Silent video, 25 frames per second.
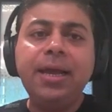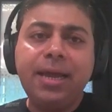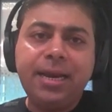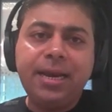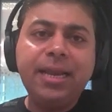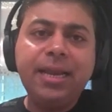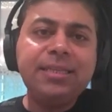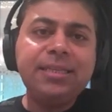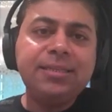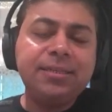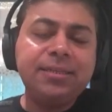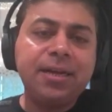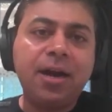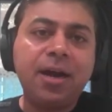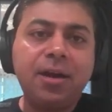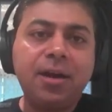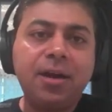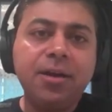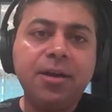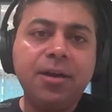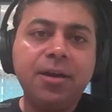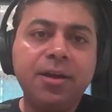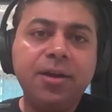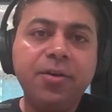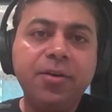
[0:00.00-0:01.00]
Let's start
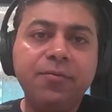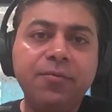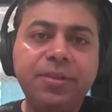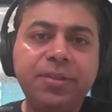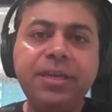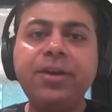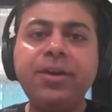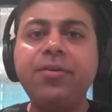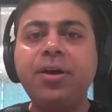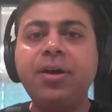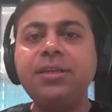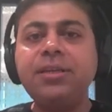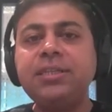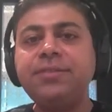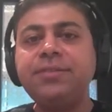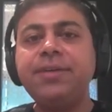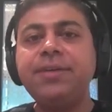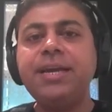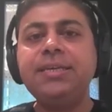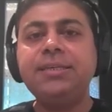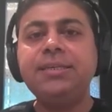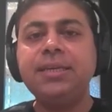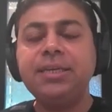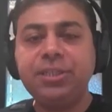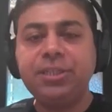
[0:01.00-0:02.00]
with the
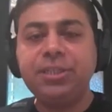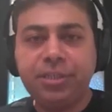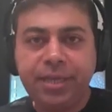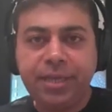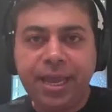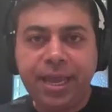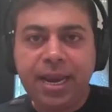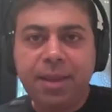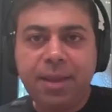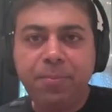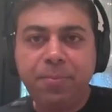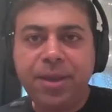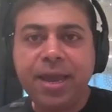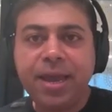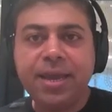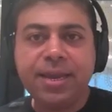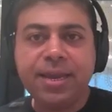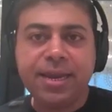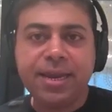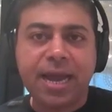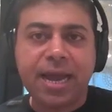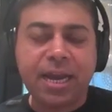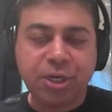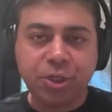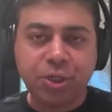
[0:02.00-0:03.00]
cross-device share A P I
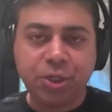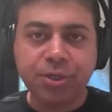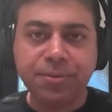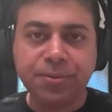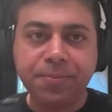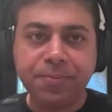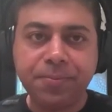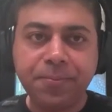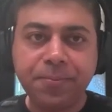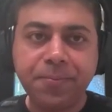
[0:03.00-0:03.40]
in action.